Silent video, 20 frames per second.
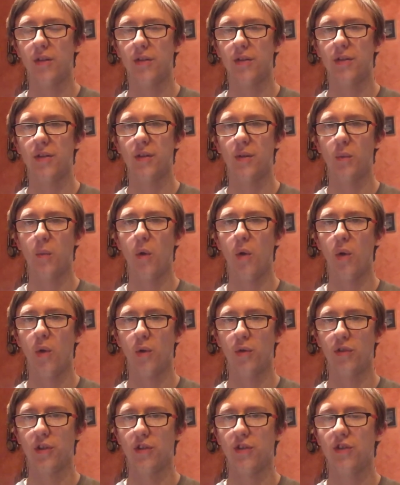the
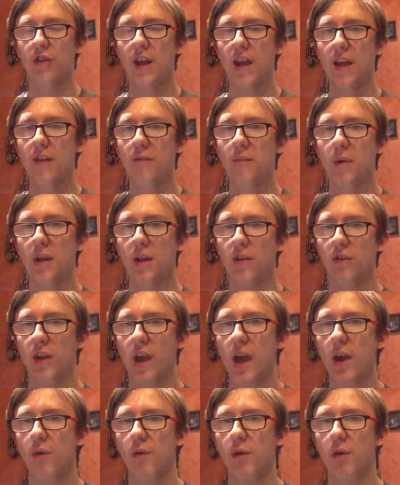walls are safe because
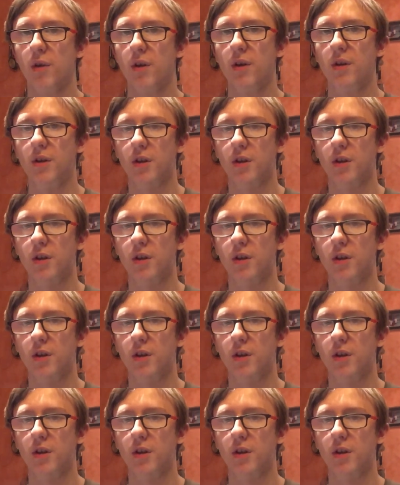Eren